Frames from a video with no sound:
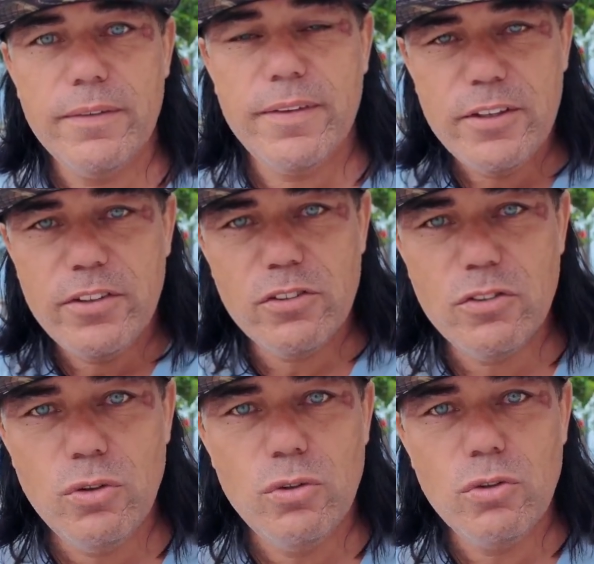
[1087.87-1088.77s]
They just
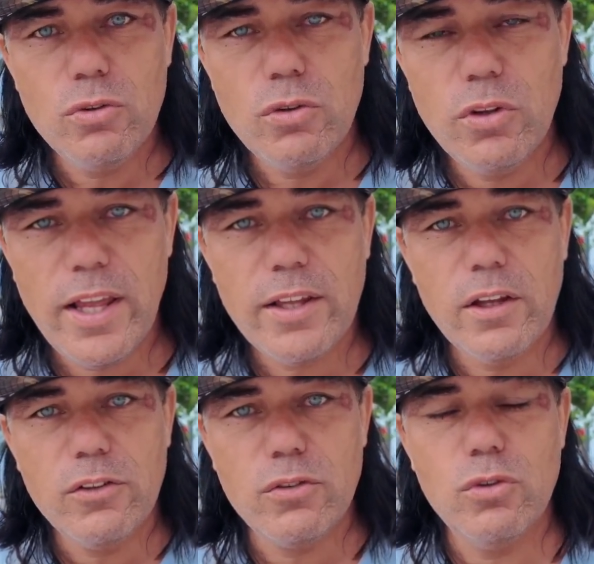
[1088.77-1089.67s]
don't let
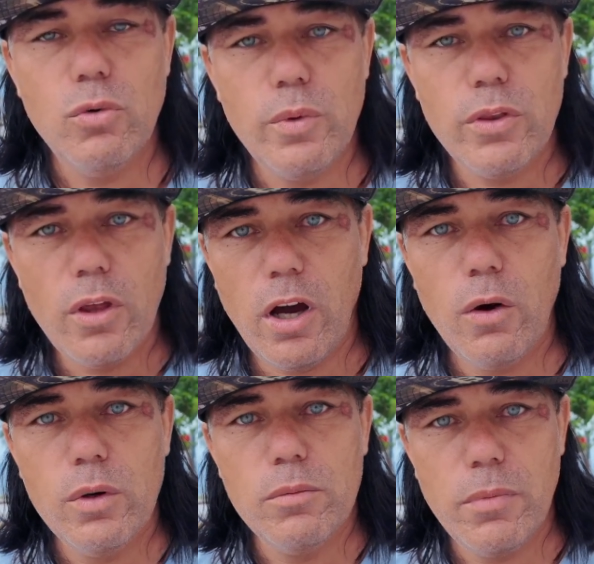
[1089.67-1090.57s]
us do with
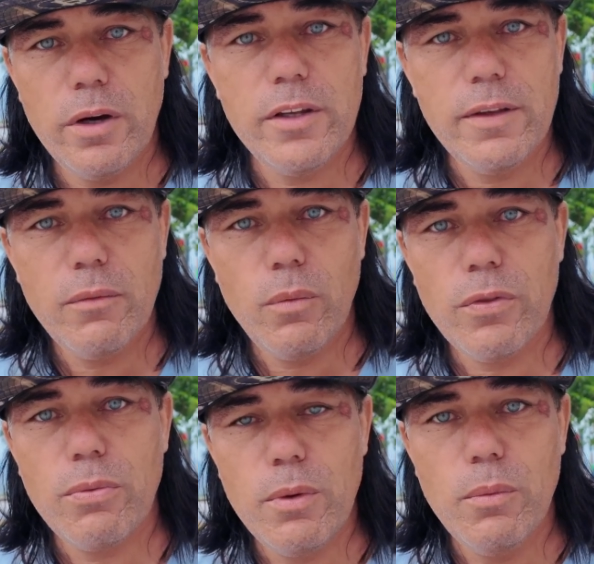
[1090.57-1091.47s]
our money what
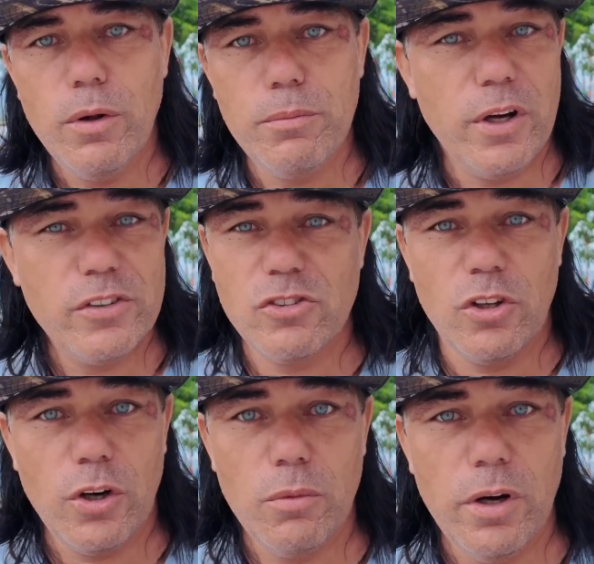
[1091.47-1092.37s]
we want, because it's
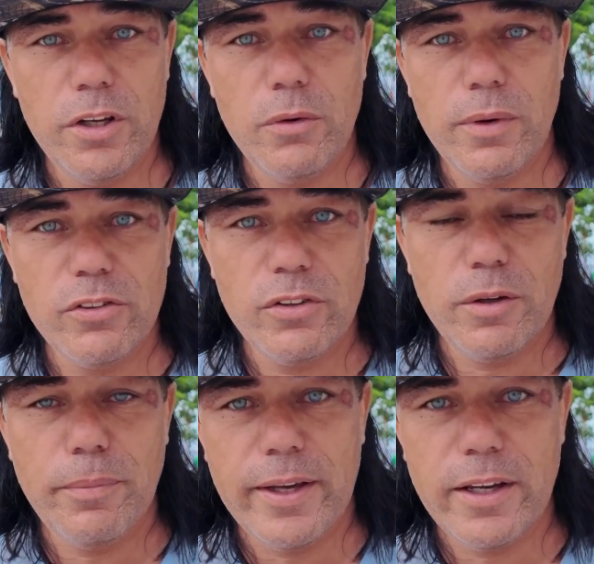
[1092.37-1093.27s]
not our money when it's on
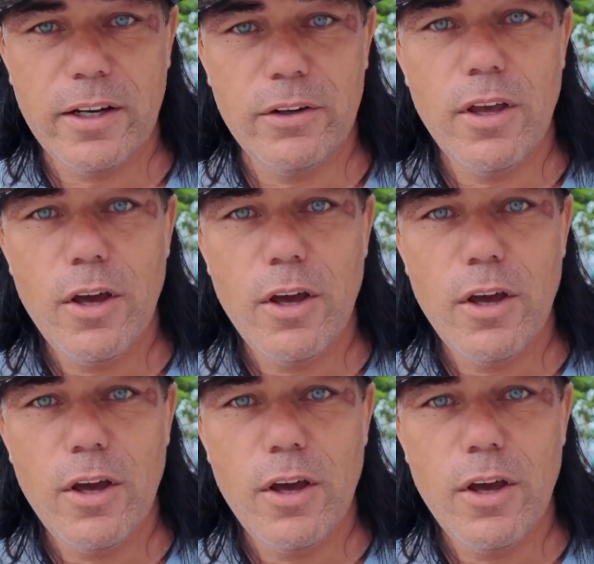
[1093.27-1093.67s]
their bank account.